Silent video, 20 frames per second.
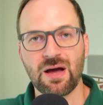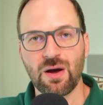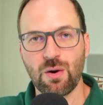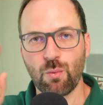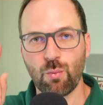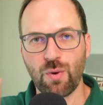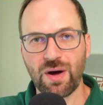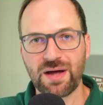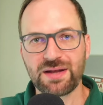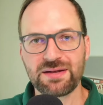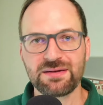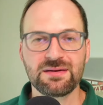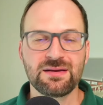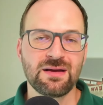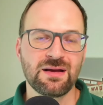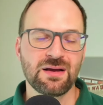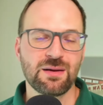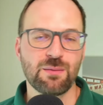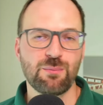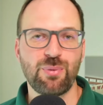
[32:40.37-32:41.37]
one
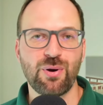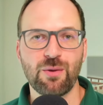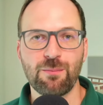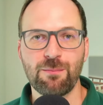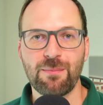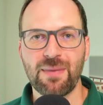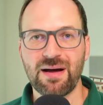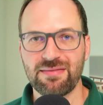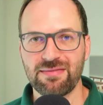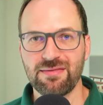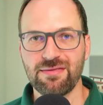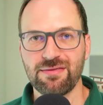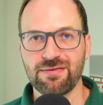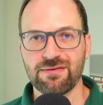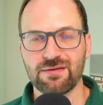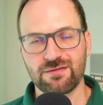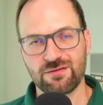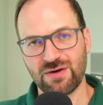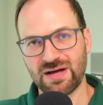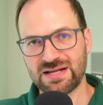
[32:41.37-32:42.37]
per month,
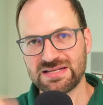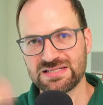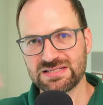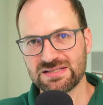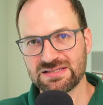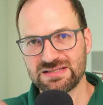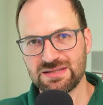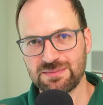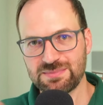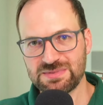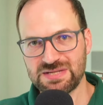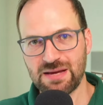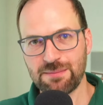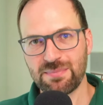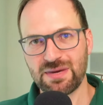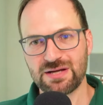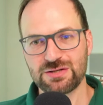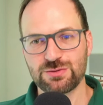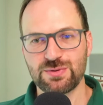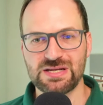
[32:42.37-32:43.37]
so until
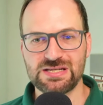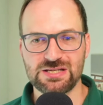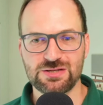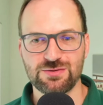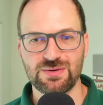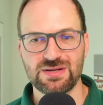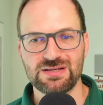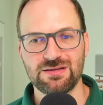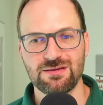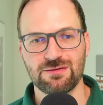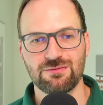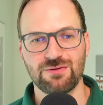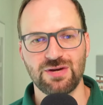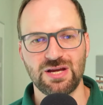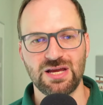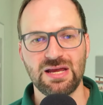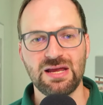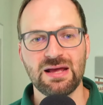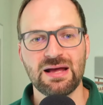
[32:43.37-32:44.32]
September 2023.